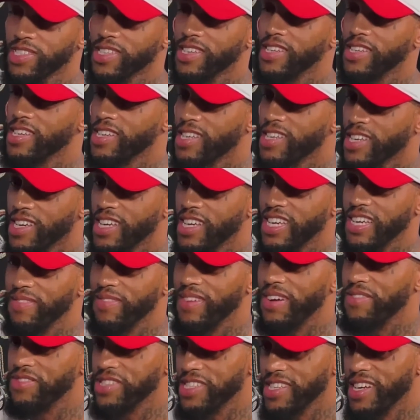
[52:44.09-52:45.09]
Skinny
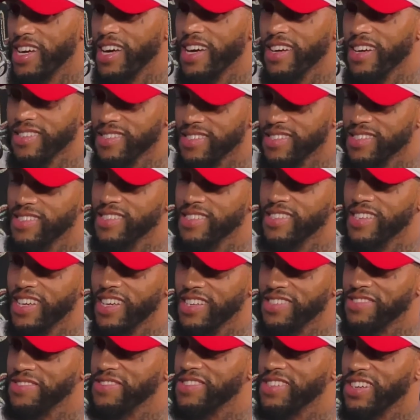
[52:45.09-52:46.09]
Keem. I was an ex
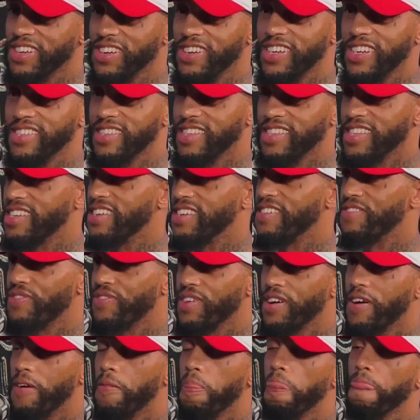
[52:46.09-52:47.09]
international card
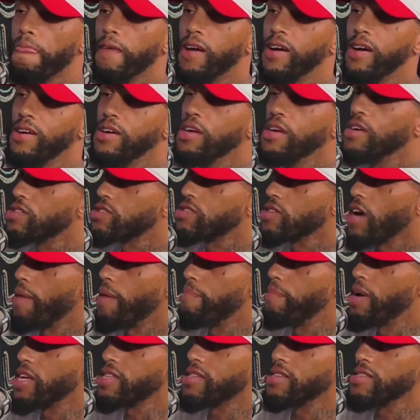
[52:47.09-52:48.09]
thief, and
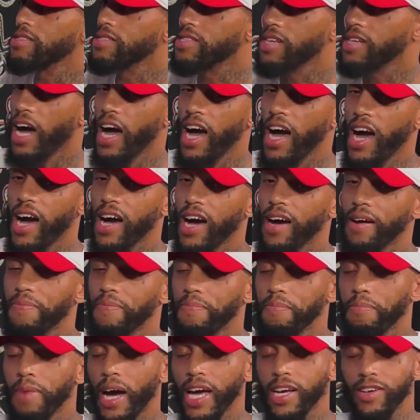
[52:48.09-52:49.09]
so I met this
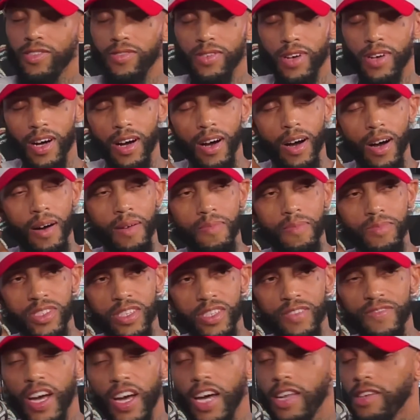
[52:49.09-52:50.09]
guy, Michael
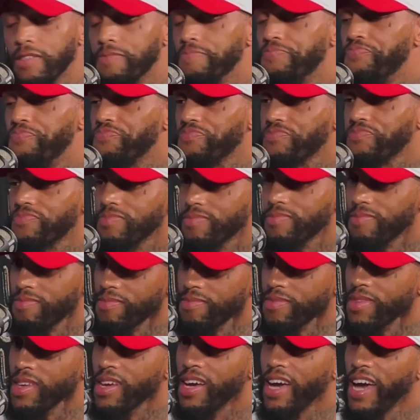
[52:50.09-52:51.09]
Zaretti.
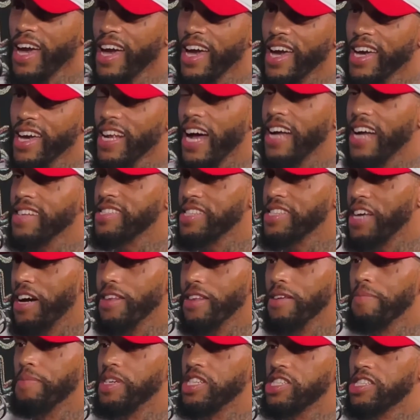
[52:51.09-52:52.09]
And I
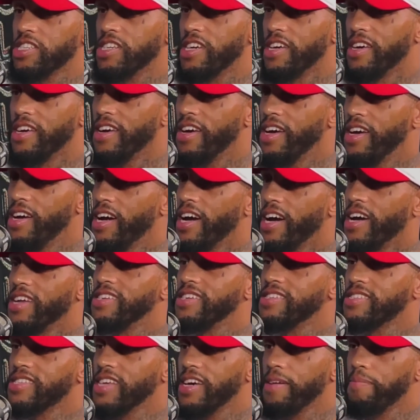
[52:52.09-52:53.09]
tell him and shit.
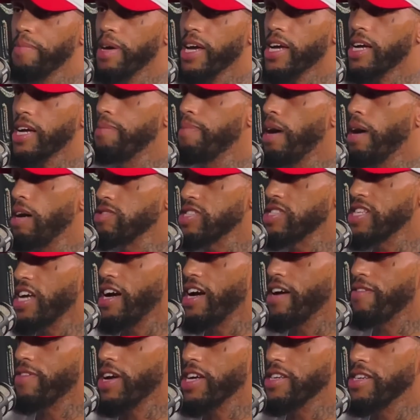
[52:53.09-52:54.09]
And he said, man, come
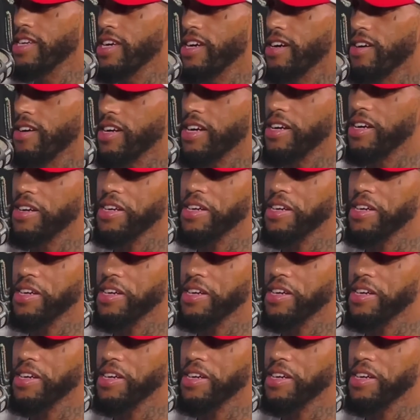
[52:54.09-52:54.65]
outside right now.